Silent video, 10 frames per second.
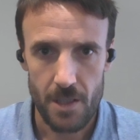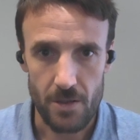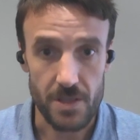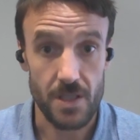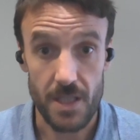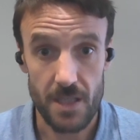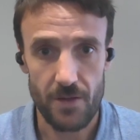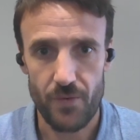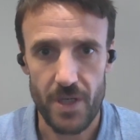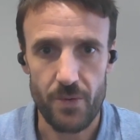Look, so they're
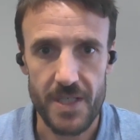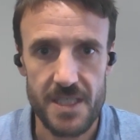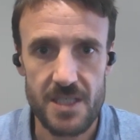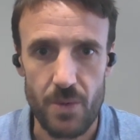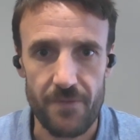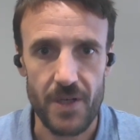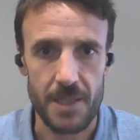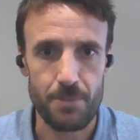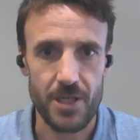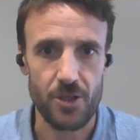the 3 reasons we're
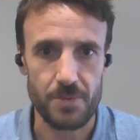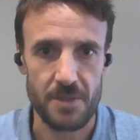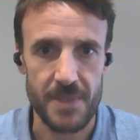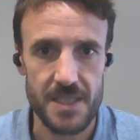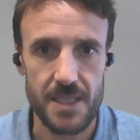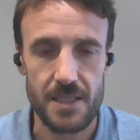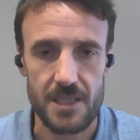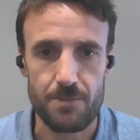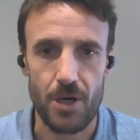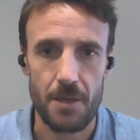feeling pretty optimistic
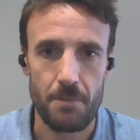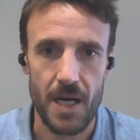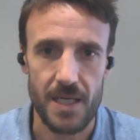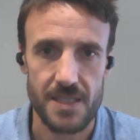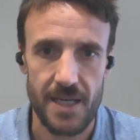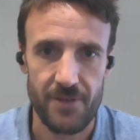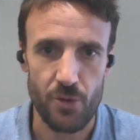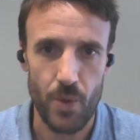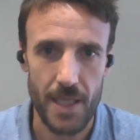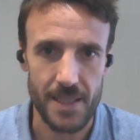despite markets
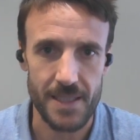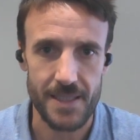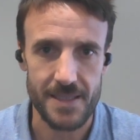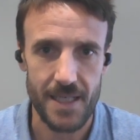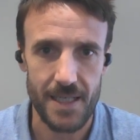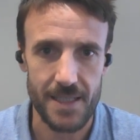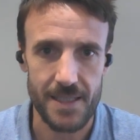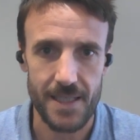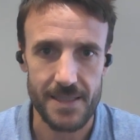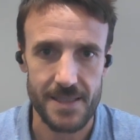having rallied as
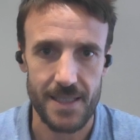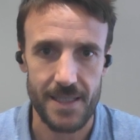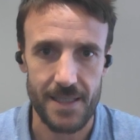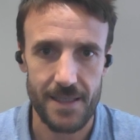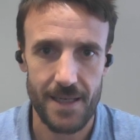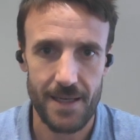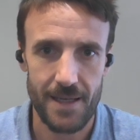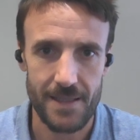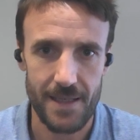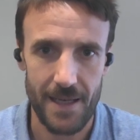hard as they
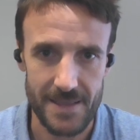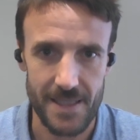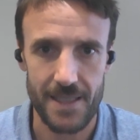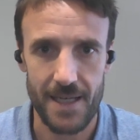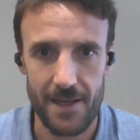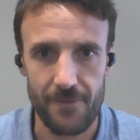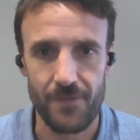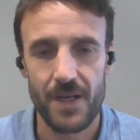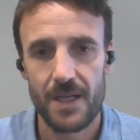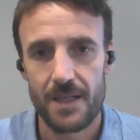
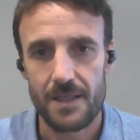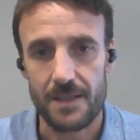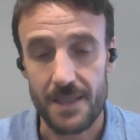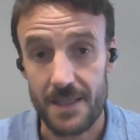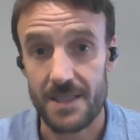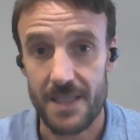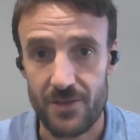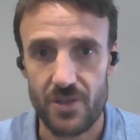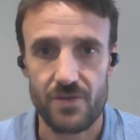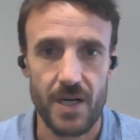have. I think in this
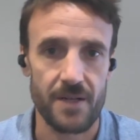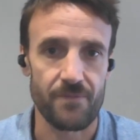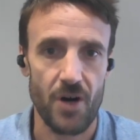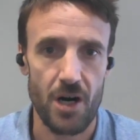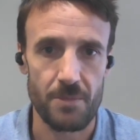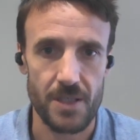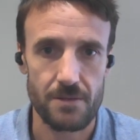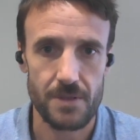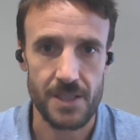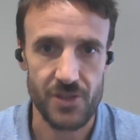interest rate environment,
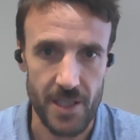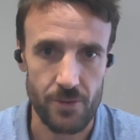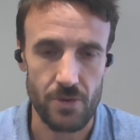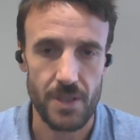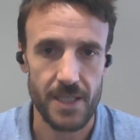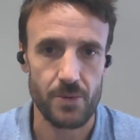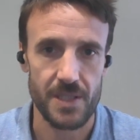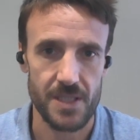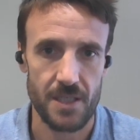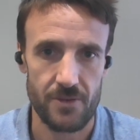in general,
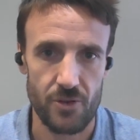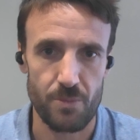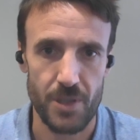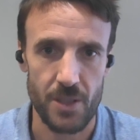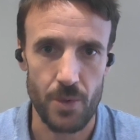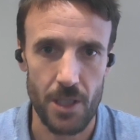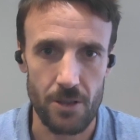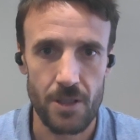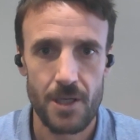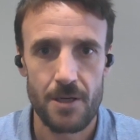equities are going to do pretty
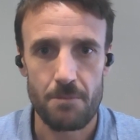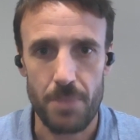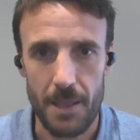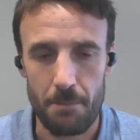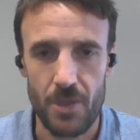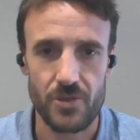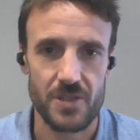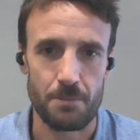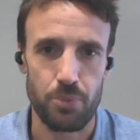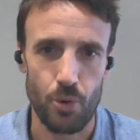well, but most
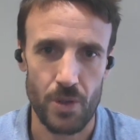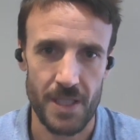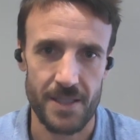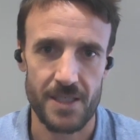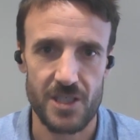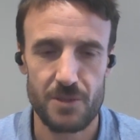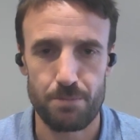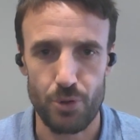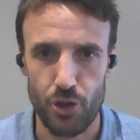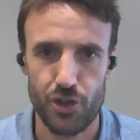importantly, the
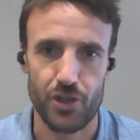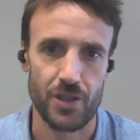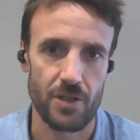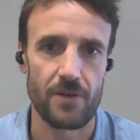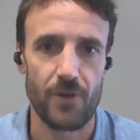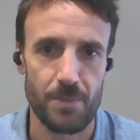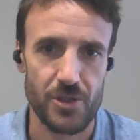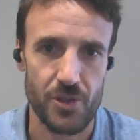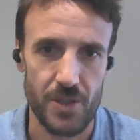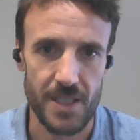dispersion of
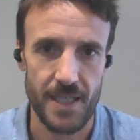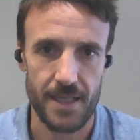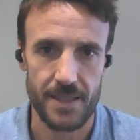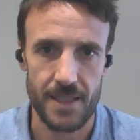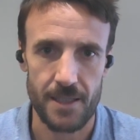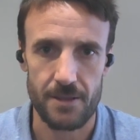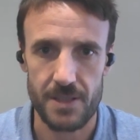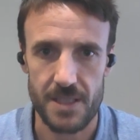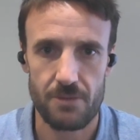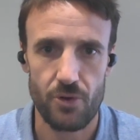opportunity out there
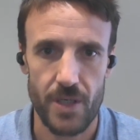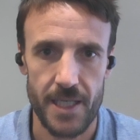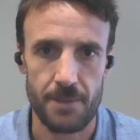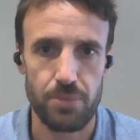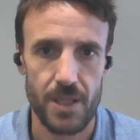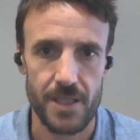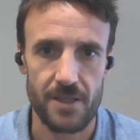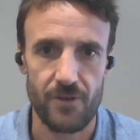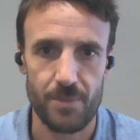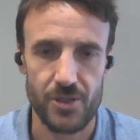is creating plenty
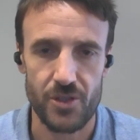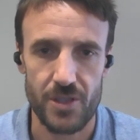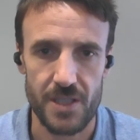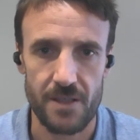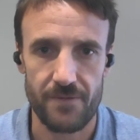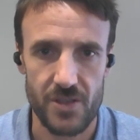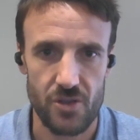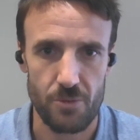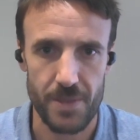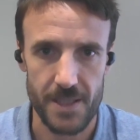of opportunity for
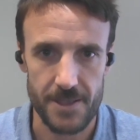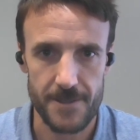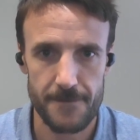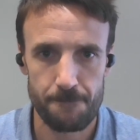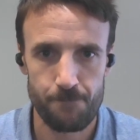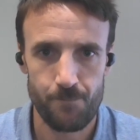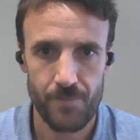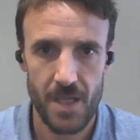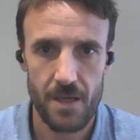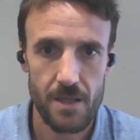stock pickers.
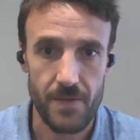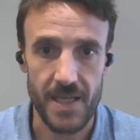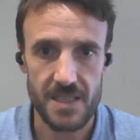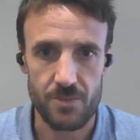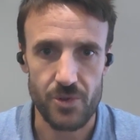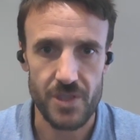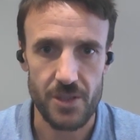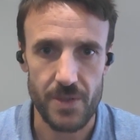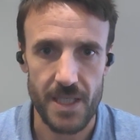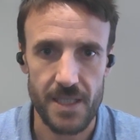Thanks, and we'll see
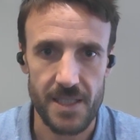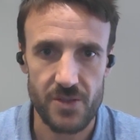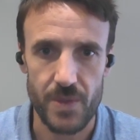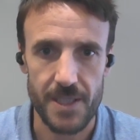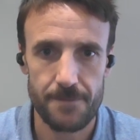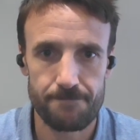you again next week.